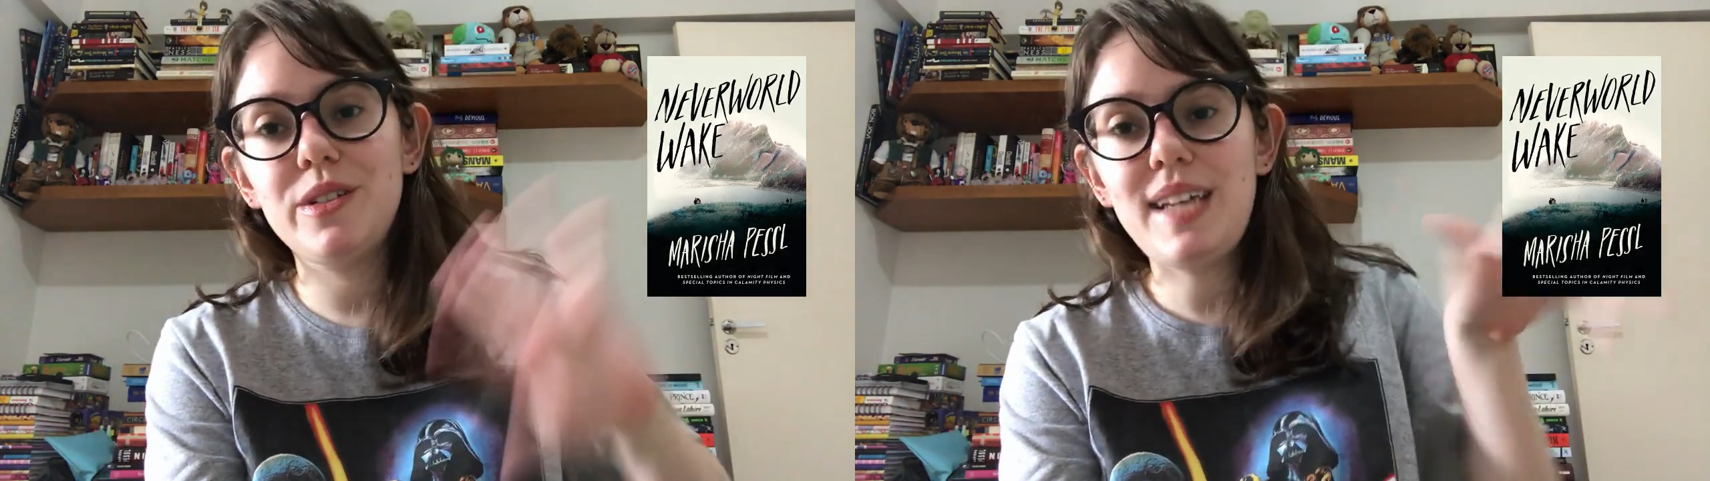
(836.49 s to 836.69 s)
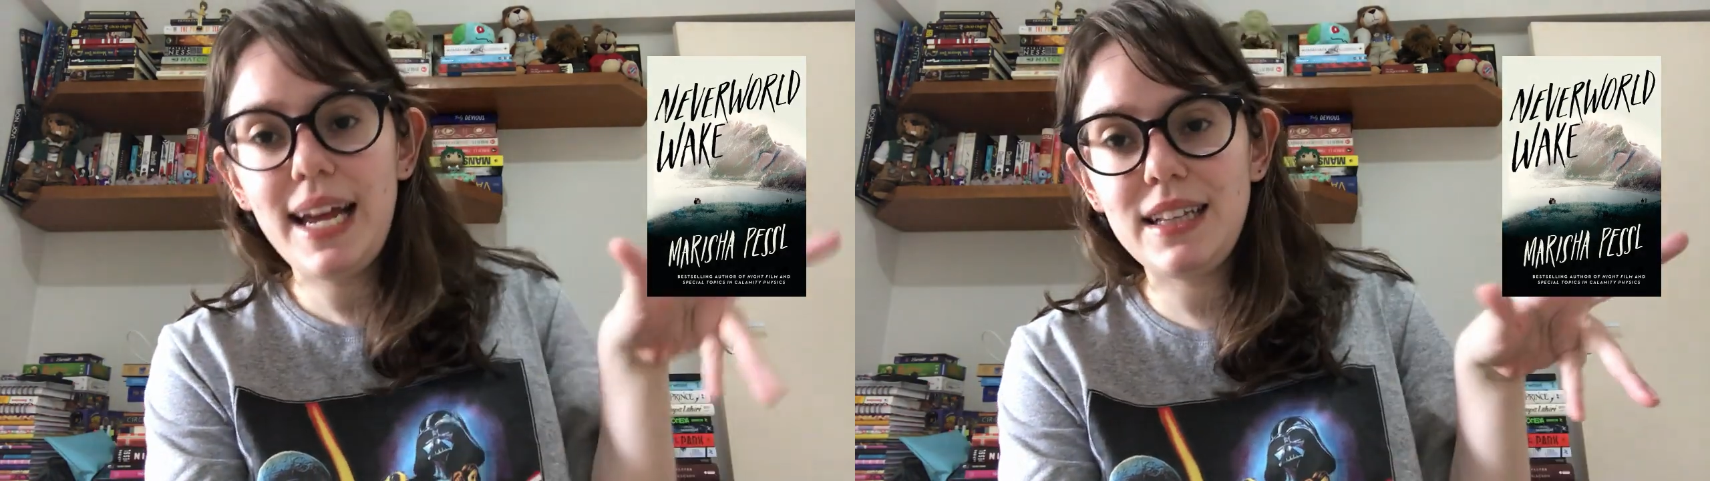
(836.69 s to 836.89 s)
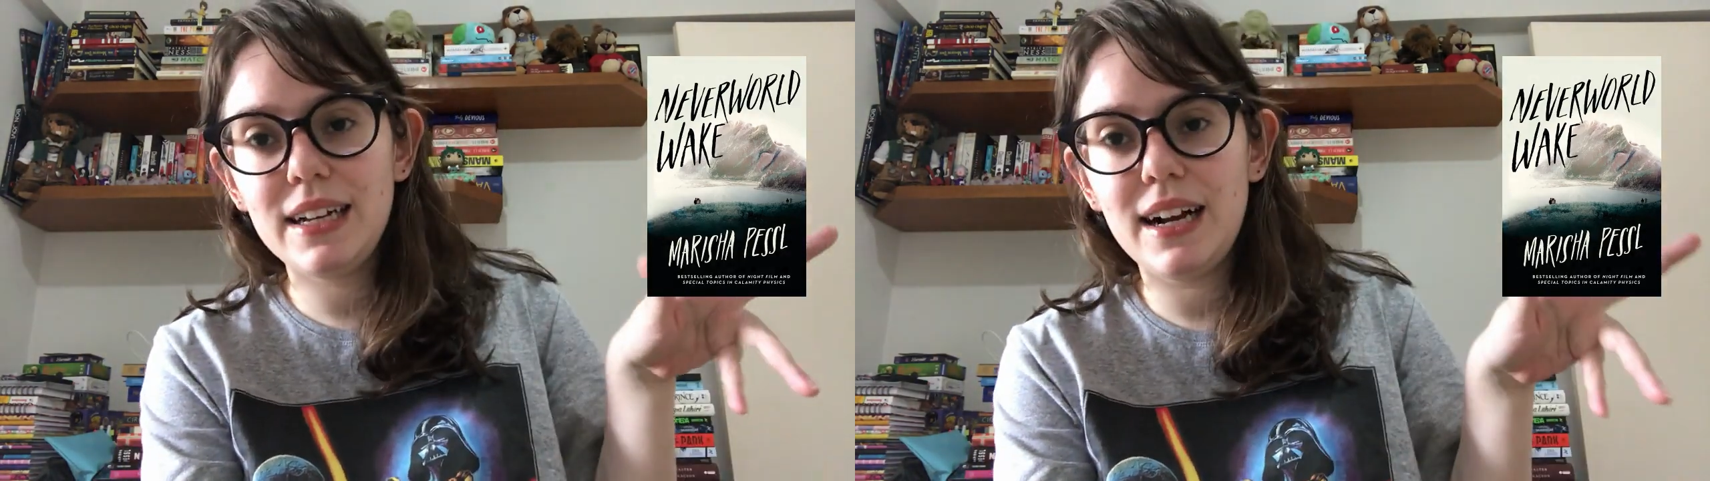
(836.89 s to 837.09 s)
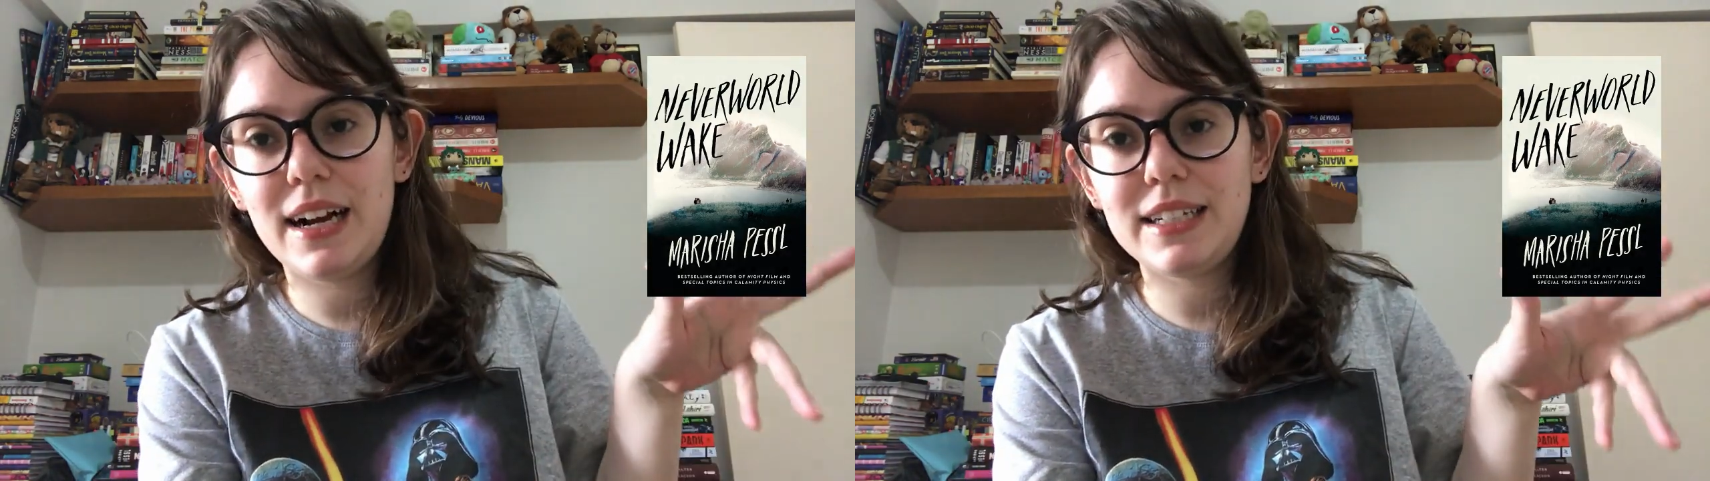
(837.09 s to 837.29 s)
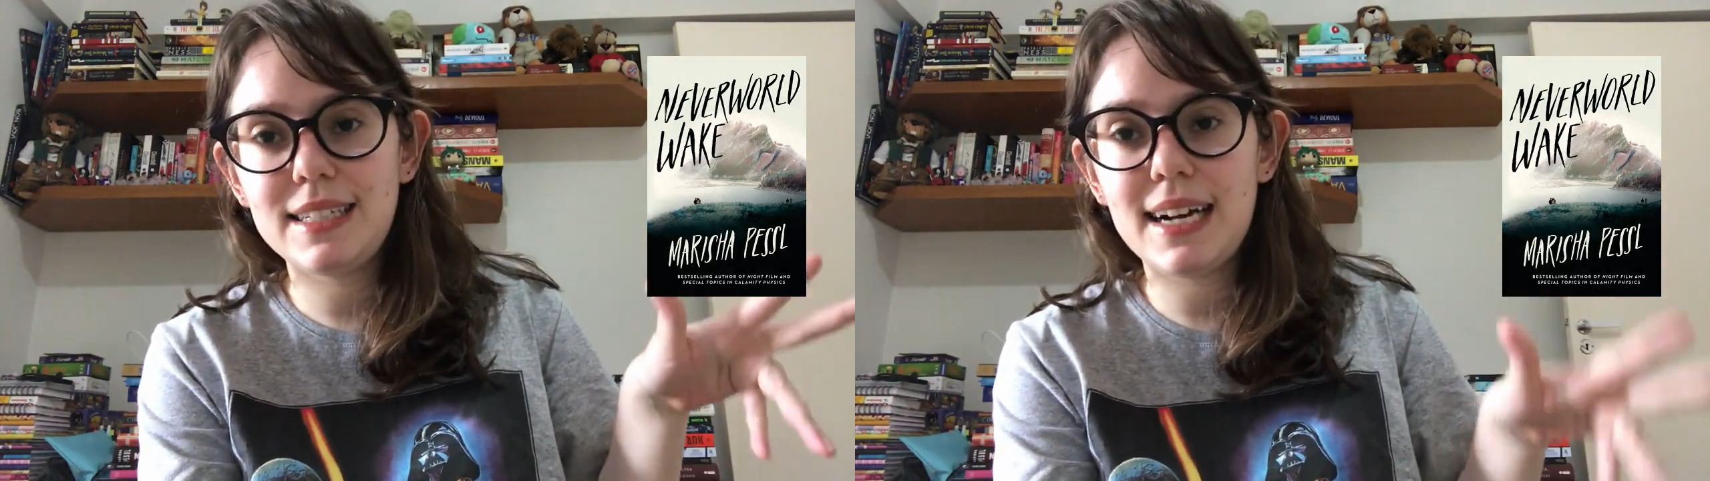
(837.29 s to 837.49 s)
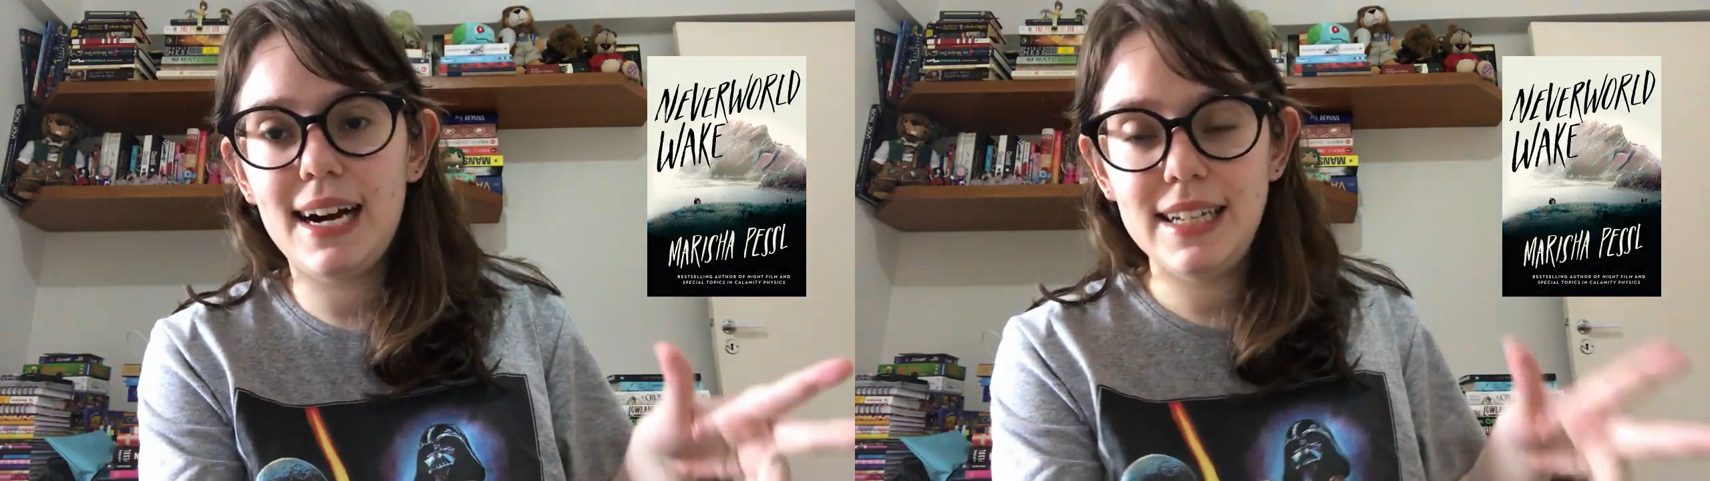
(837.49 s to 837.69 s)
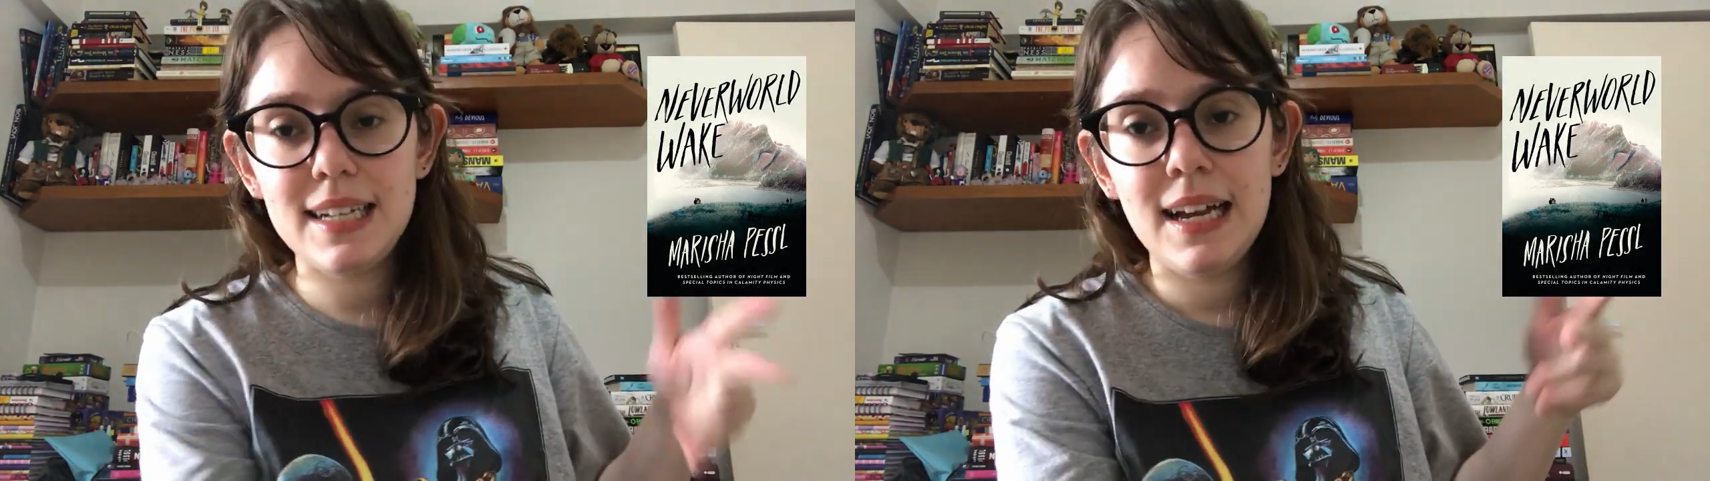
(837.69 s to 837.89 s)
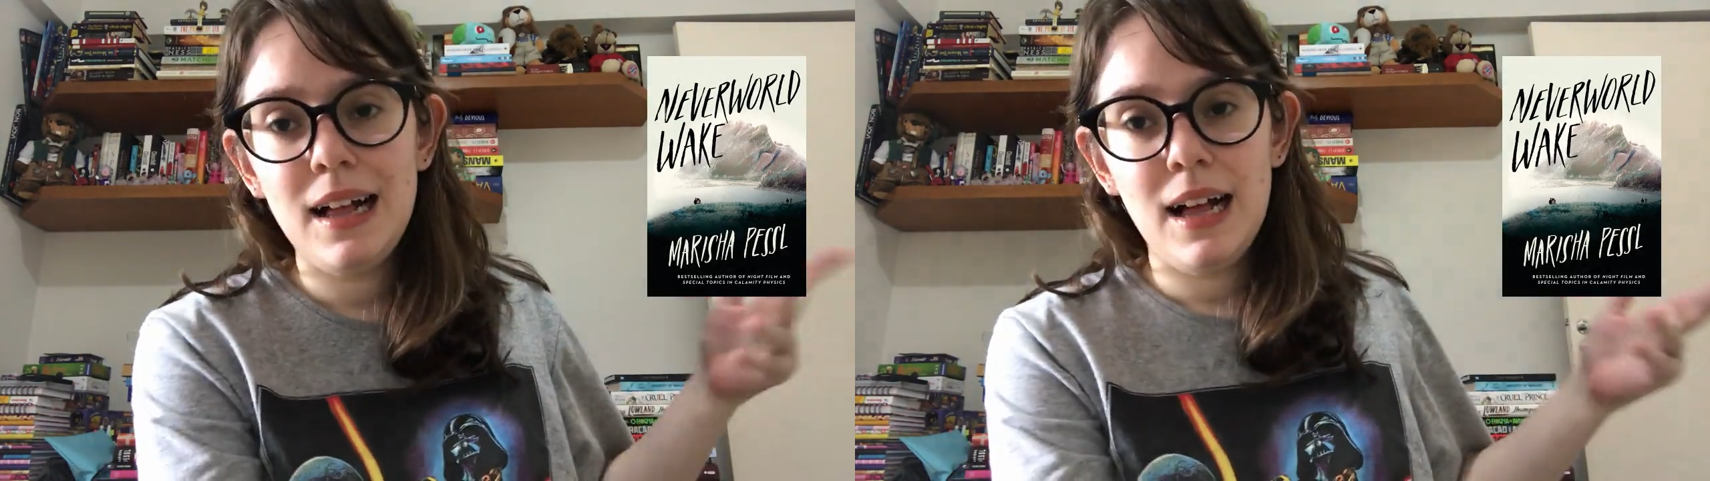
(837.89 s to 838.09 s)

to date the guy that died